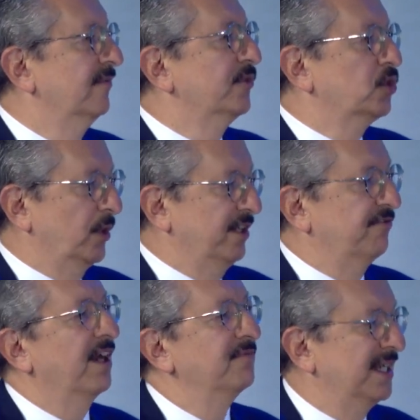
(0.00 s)

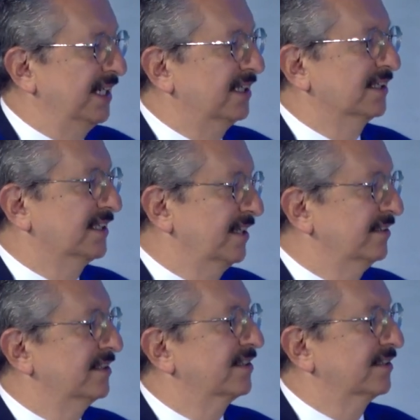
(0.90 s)
25 medical
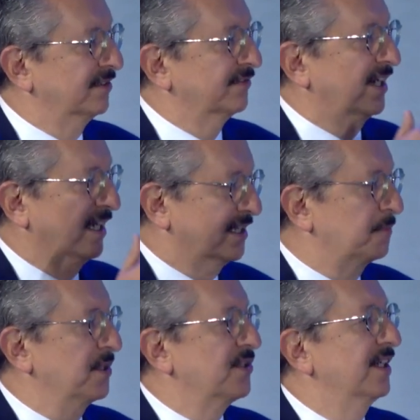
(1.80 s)
centers of high
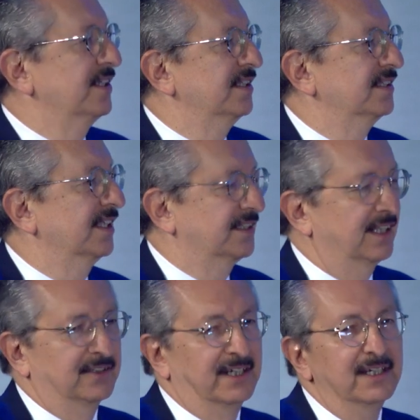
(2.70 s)
specialties,
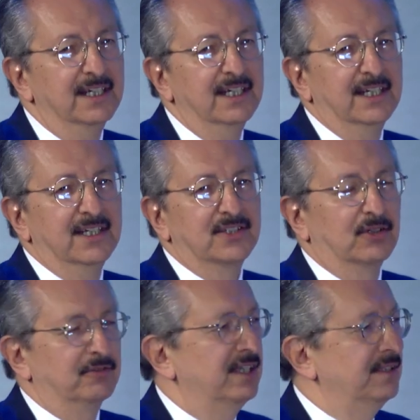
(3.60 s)
etc.
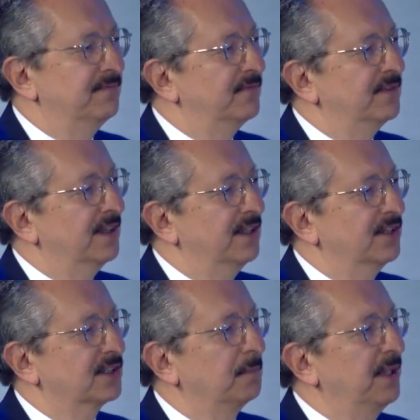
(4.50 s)
So if
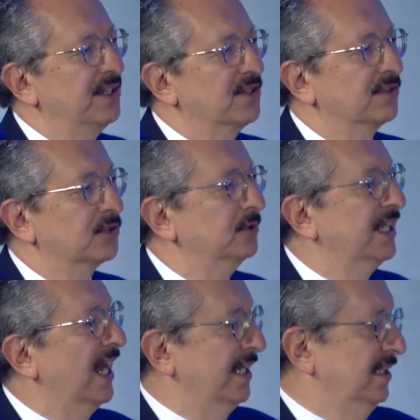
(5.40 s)
there's a patient who
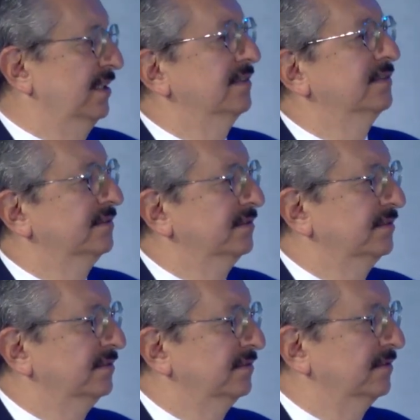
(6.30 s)
died,
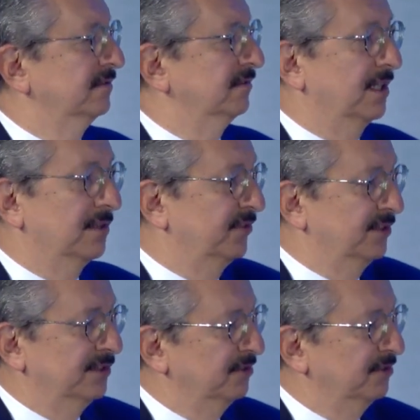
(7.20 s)
whatever the